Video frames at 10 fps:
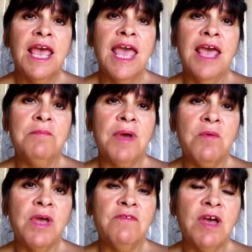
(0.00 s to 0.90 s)
and my
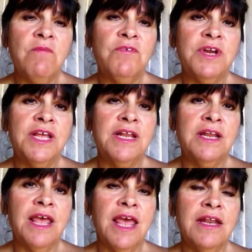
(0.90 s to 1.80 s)
way of
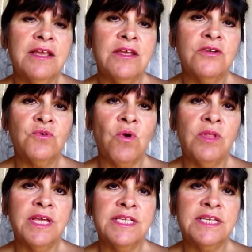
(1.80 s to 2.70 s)
comforting and
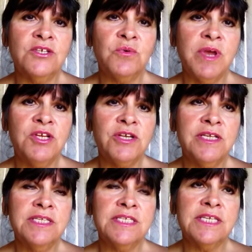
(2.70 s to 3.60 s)
controlling
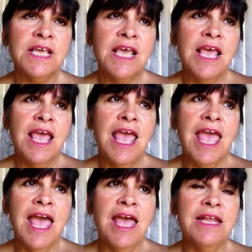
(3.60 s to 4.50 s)
situations.
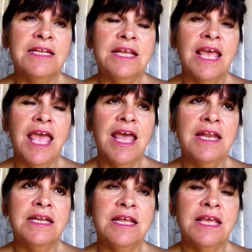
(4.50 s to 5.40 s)
And
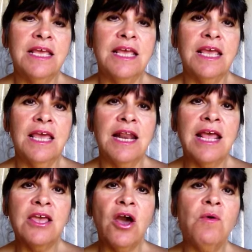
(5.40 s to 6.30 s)

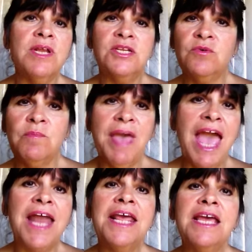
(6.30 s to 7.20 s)
I go into a
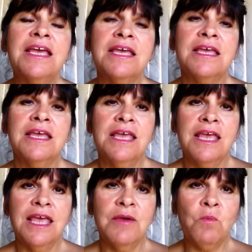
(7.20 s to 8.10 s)
panic
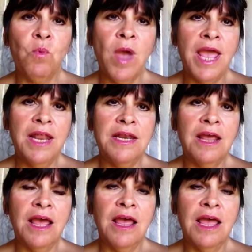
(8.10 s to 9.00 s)

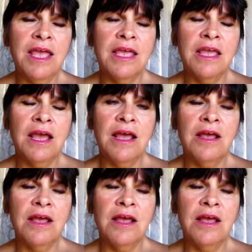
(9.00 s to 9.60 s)
when I